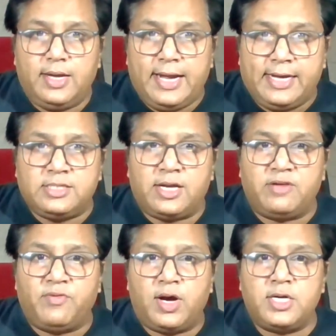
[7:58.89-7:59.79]
It is the
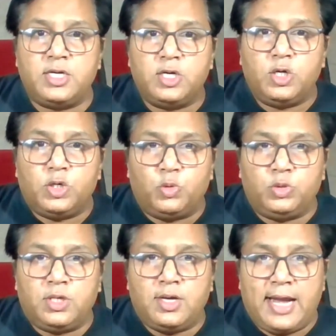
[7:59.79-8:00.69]
reward to
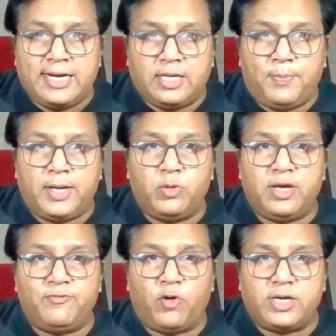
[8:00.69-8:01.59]
the
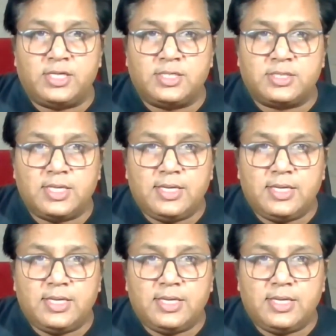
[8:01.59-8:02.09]
entrepreneur for his